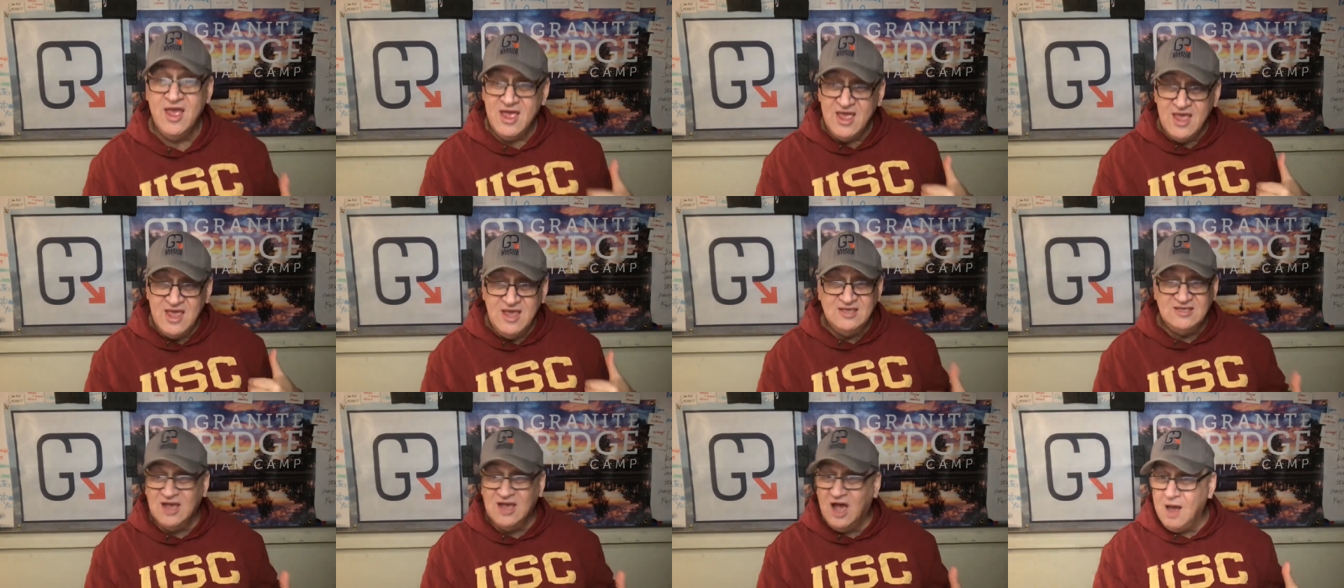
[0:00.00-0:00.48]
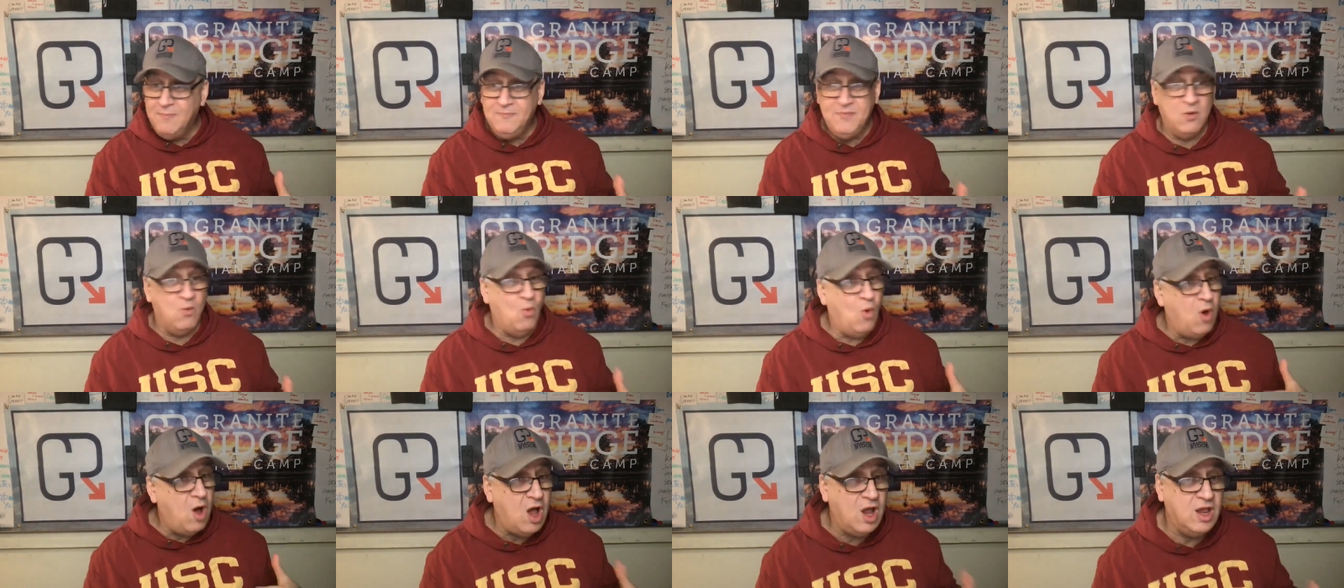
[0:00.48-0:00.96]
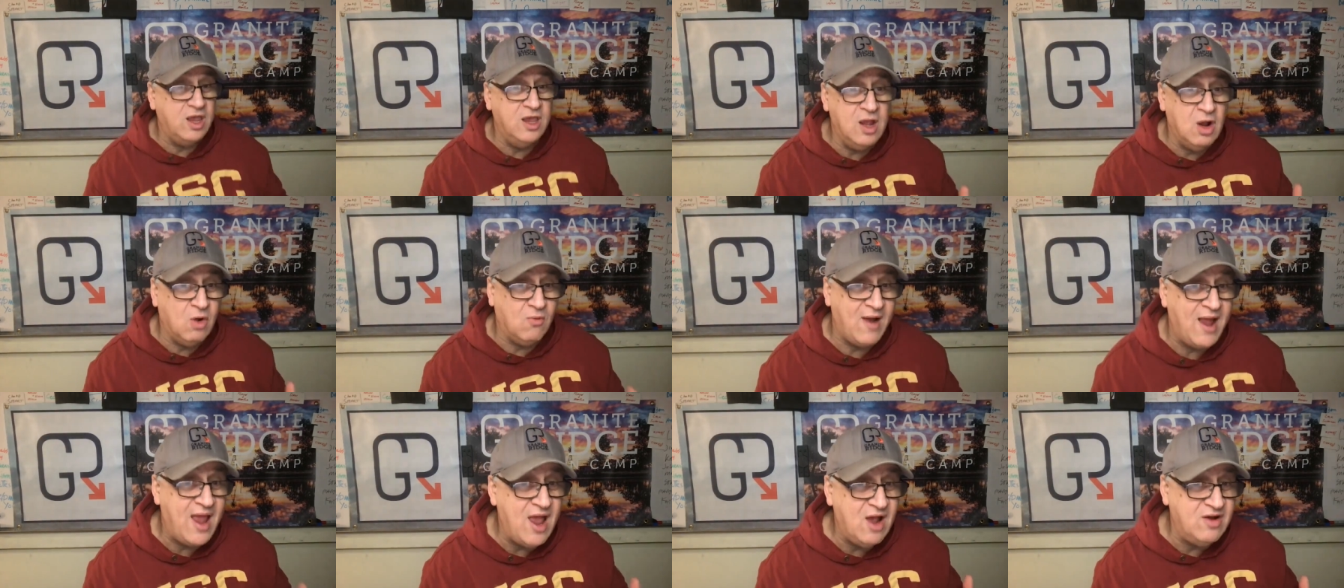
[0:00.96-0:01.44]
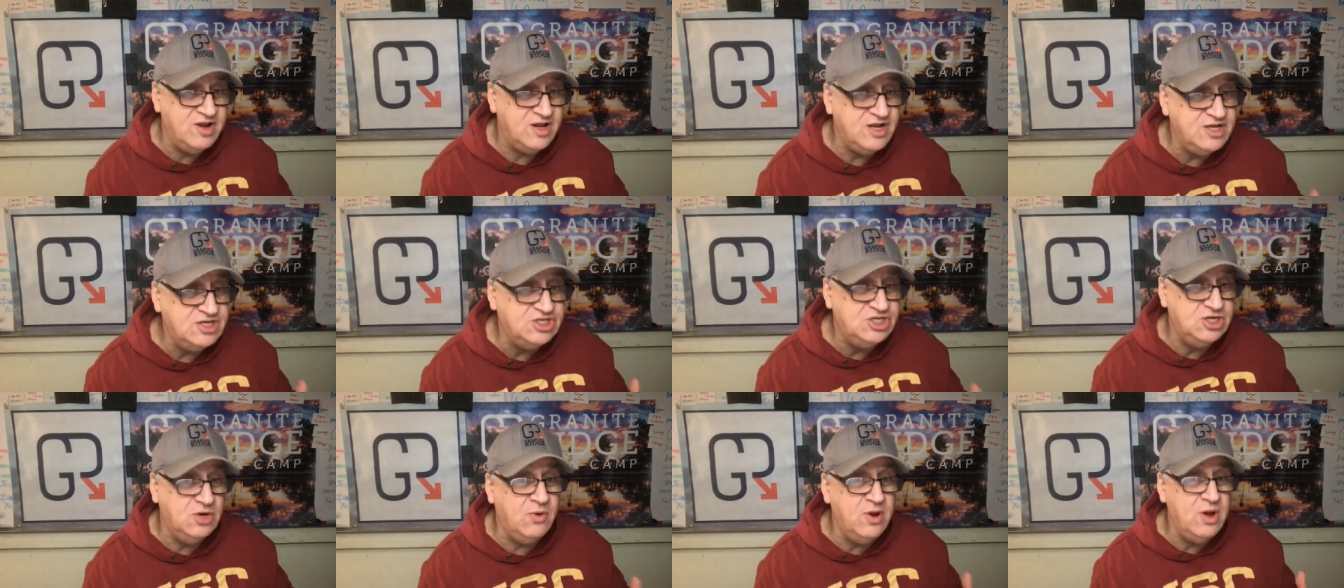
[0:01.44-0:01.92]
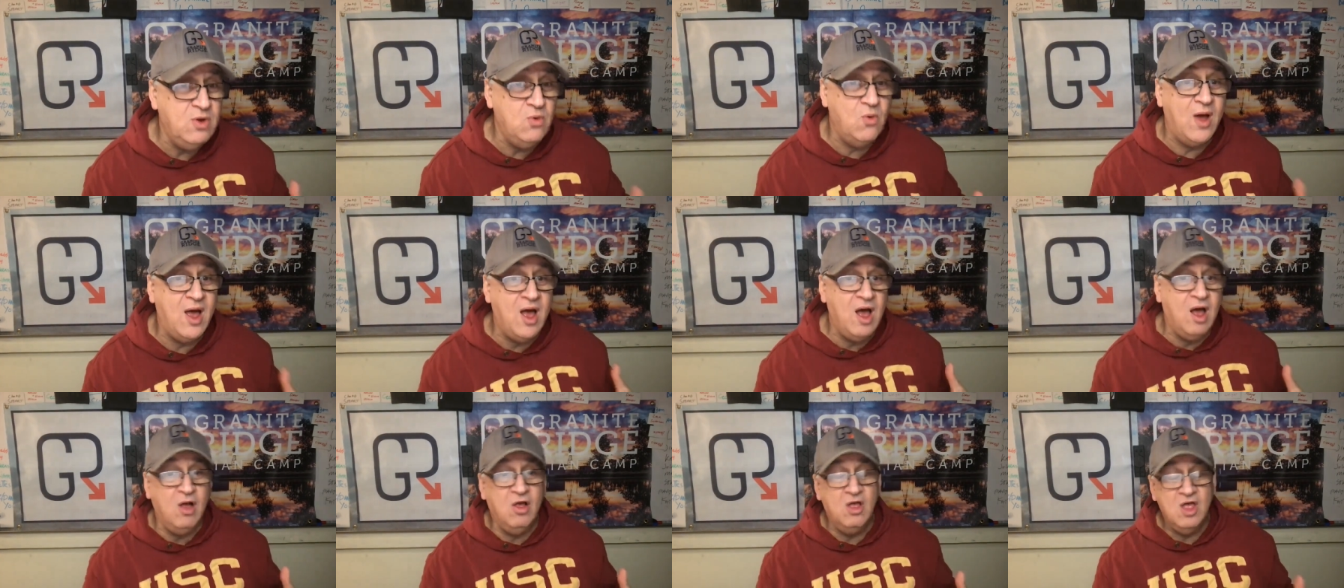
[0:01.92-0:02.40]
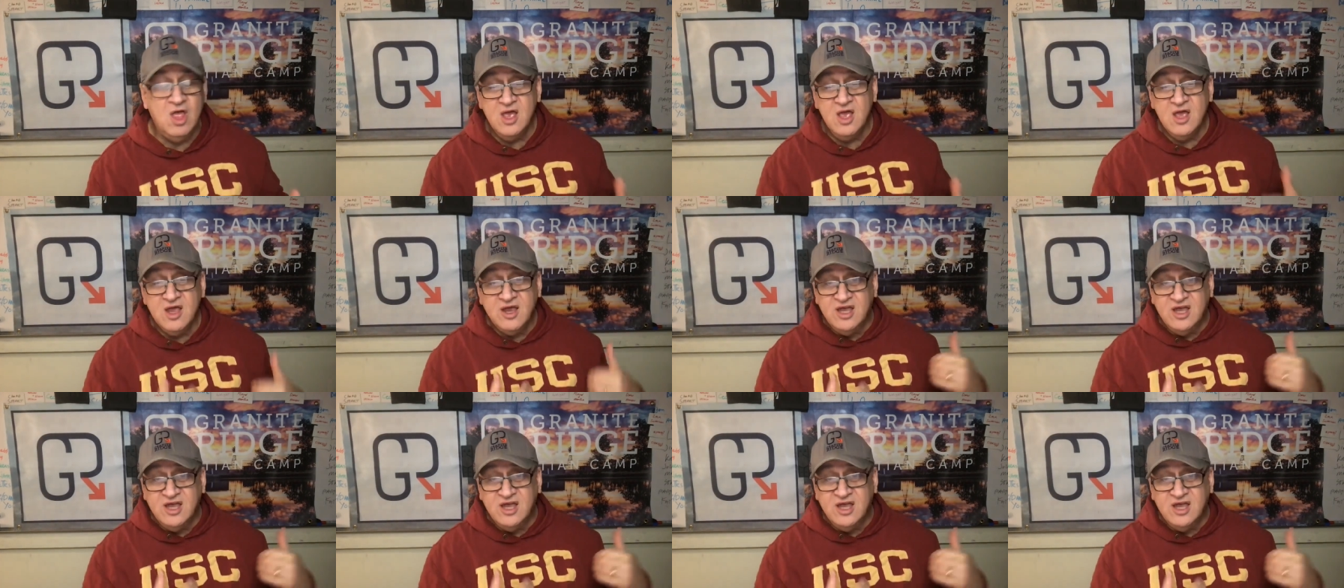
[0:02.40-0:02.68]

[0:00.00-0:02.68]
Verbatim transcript: He's up and walking around and he's doing well.